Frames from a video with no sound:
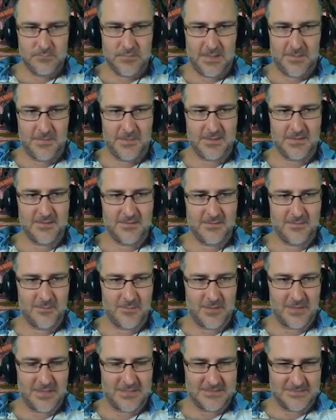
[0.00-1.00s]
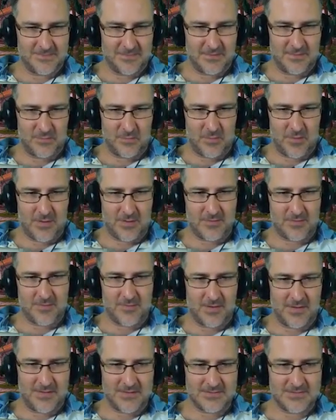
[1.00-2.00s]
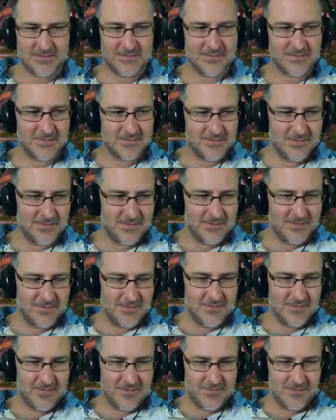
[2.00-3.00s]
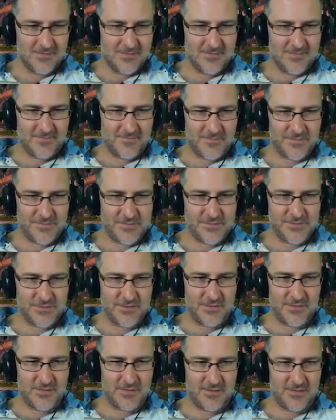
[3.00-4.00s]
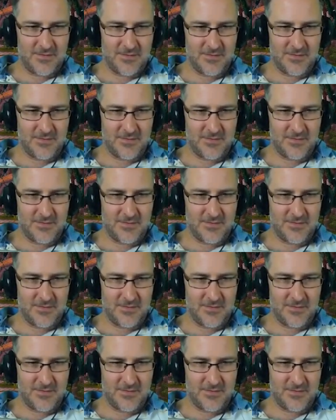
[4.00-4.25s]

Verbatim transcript: I'm liking that we got some underwater quests. For sure.